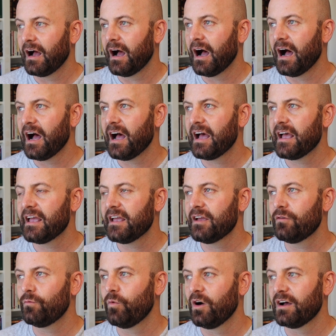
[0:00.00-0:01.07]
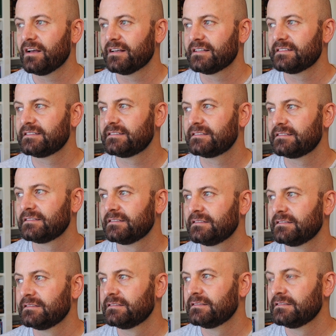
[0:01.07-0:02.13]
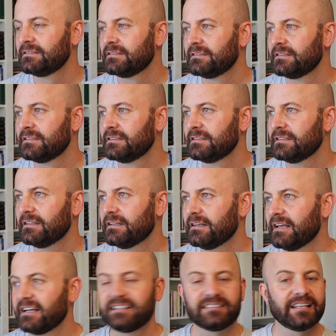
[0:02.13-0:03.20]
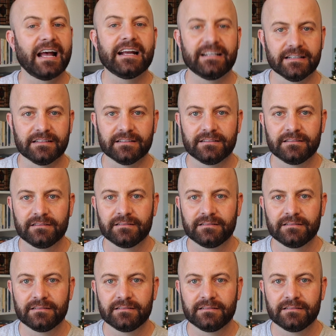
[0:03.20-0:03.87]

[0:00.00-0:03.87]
I was excited.